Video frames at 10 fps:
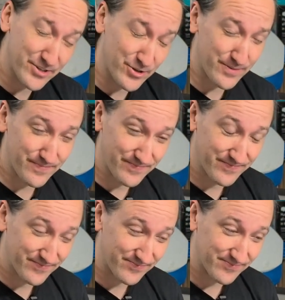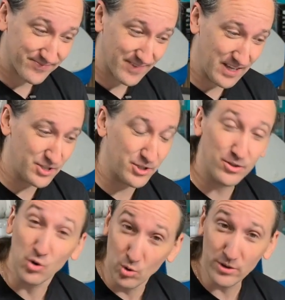sensor,
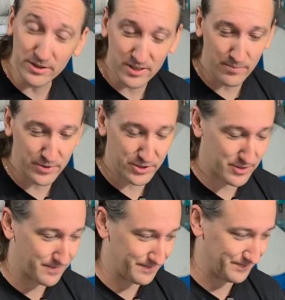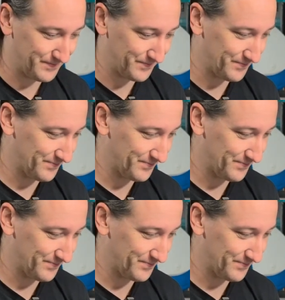engine coolant temperature.